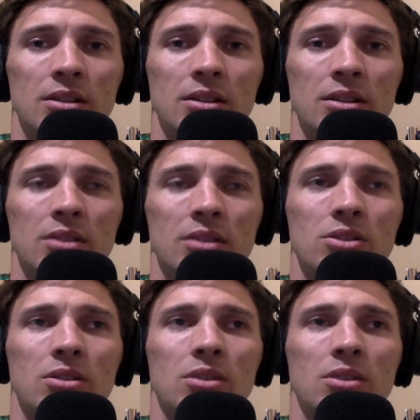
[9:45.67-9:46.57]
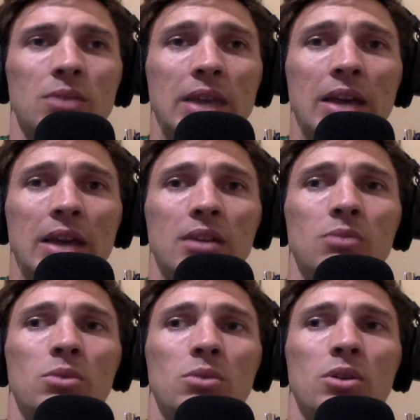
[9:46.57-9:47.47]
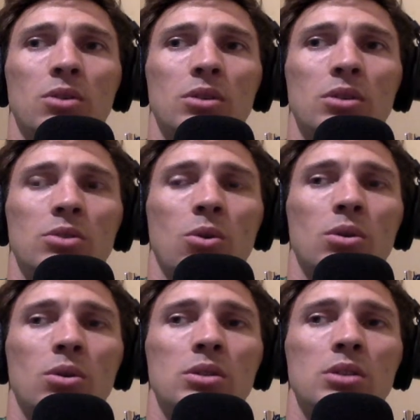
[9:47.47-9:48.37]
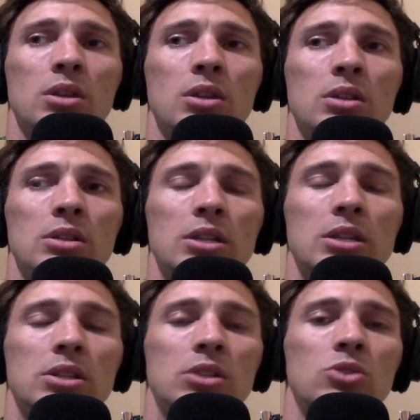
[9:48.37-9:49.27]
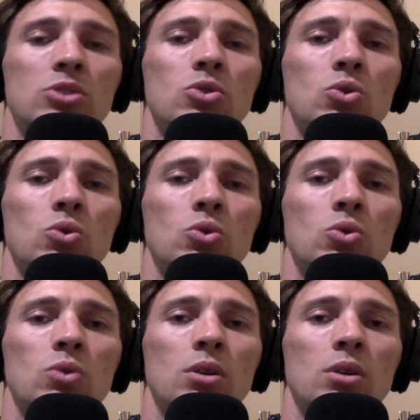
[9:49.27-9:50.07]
And so here we're going towards teaching to